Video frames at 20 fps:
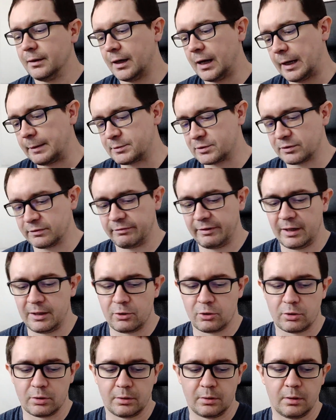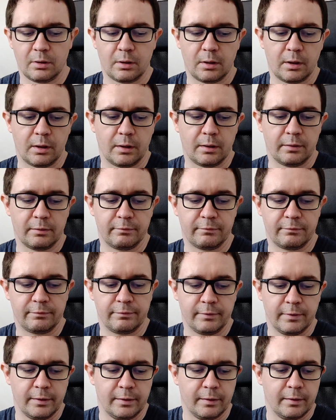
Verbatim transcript: observation of